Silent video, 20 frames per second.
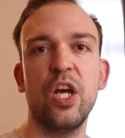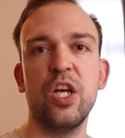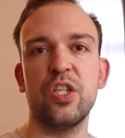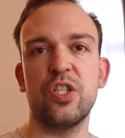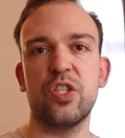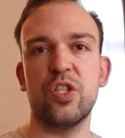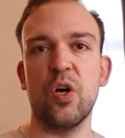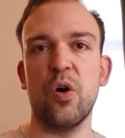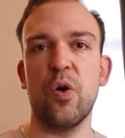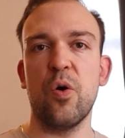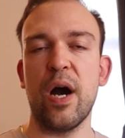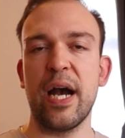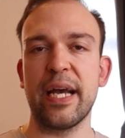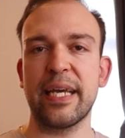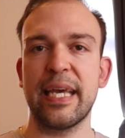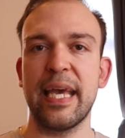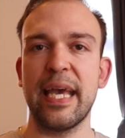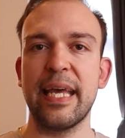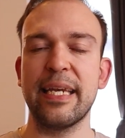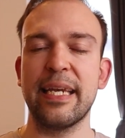so I
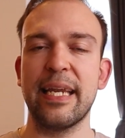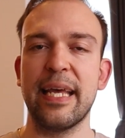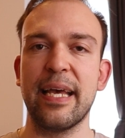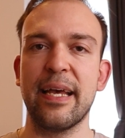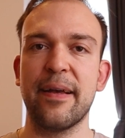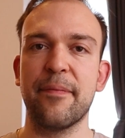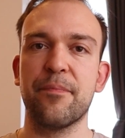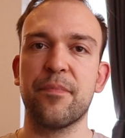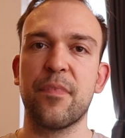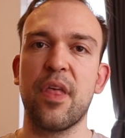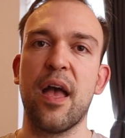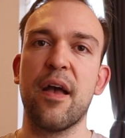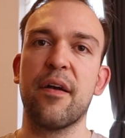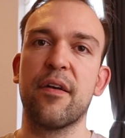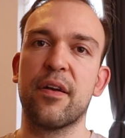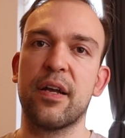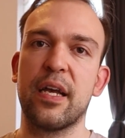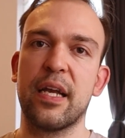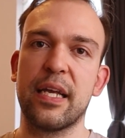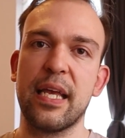
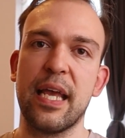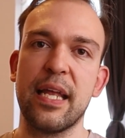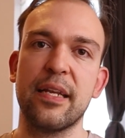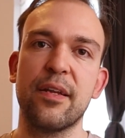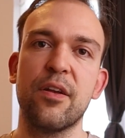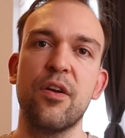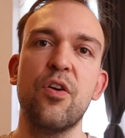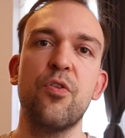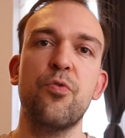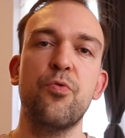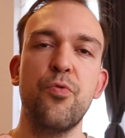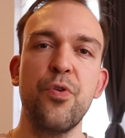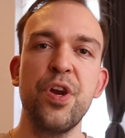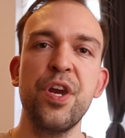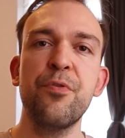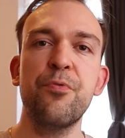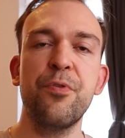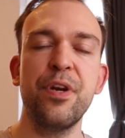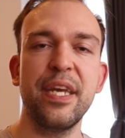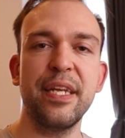can
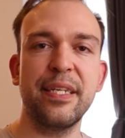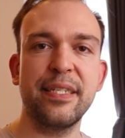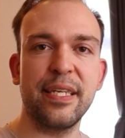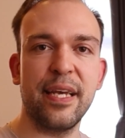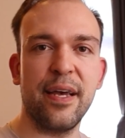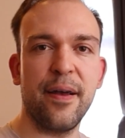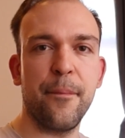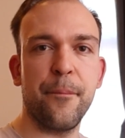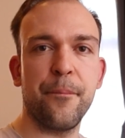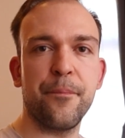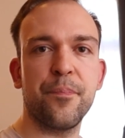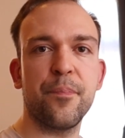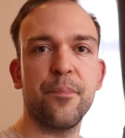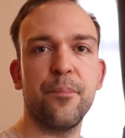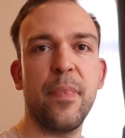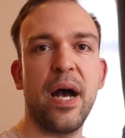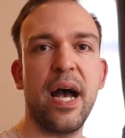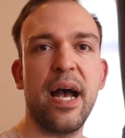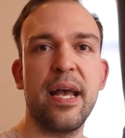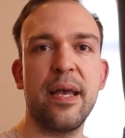reread
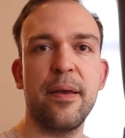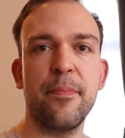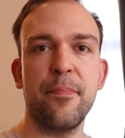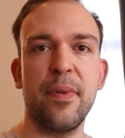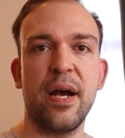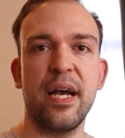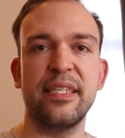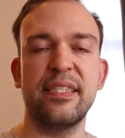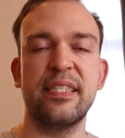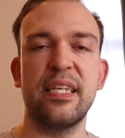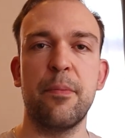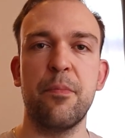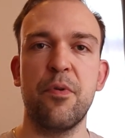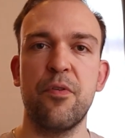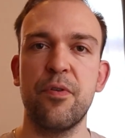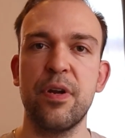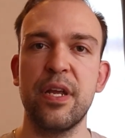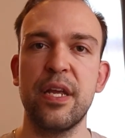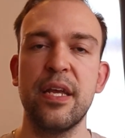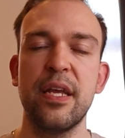my
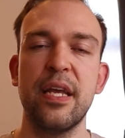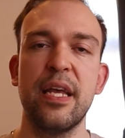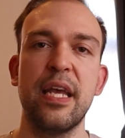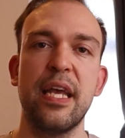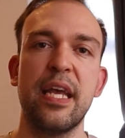summary